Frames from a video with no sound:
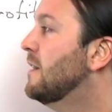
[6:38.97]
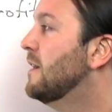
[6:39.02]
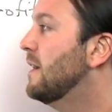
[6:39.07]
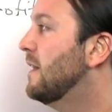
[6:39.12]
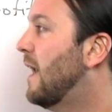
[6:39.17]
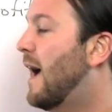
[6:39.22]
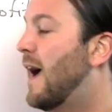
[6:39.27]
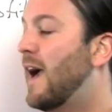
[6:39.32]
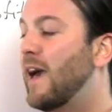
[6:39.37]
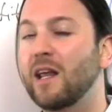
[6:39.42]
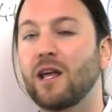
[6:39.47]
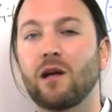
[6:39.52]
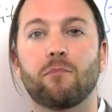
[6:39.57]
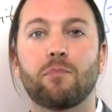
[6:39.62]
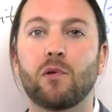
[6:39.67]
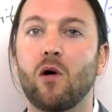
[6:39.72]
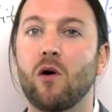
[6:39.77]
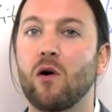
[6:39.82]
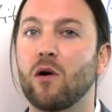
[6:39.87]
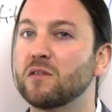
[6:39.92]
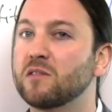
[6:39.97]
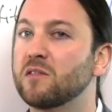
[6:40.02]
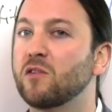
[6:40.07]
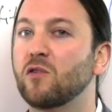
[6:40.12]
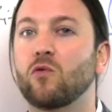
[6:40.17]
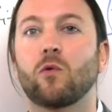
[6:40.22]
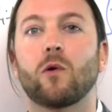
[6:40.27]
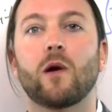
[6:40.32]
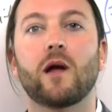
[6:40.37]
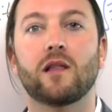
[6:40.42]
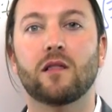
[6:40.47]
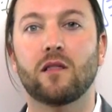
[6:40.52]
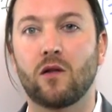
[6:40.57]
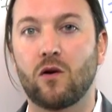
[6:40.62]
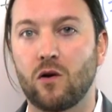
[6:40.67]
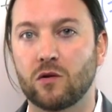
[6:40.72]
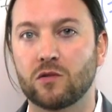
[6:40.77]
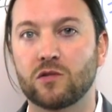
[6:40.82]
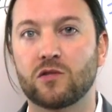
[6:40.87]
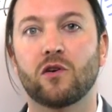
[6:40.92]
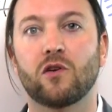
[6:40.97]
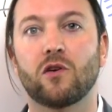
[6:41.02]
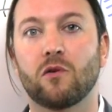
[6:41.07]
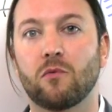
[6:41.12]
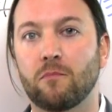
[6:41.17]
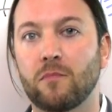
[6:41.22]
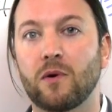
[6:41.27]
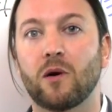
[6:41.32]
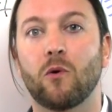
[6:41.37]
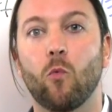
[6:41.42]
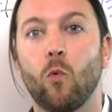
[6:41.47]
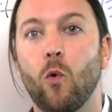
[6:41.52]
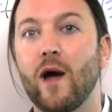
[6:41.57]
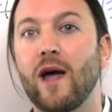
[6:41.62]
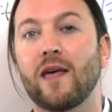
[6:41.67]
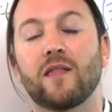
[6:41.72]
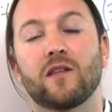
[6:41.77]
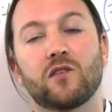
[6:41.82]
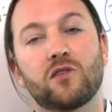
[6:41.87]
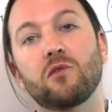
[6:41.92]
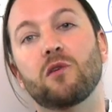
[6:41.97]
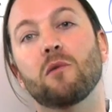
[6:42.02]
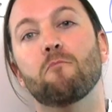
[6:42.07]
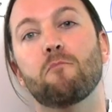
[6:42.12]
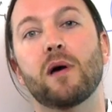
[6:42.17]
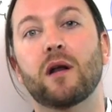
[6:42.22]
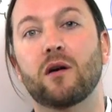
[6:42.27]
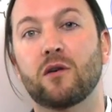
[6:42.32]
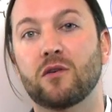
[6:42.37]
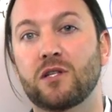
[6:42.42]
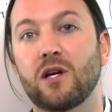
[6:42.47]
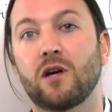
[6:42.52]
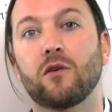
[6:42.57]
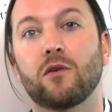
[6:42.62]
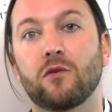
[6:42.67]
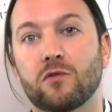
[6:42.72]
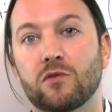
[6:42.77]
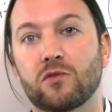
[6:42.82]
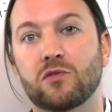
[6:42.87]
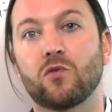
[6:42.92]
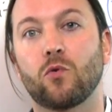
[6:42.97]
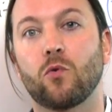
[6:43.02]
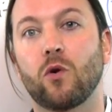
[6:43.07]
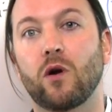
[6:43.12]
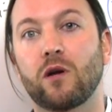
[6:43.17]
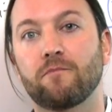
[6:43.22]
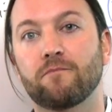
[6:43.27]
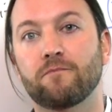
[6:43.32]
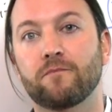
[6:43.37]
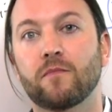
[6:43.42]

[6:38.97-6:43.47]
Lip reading: and adding a blog is a great long-term way that you can better tell your story.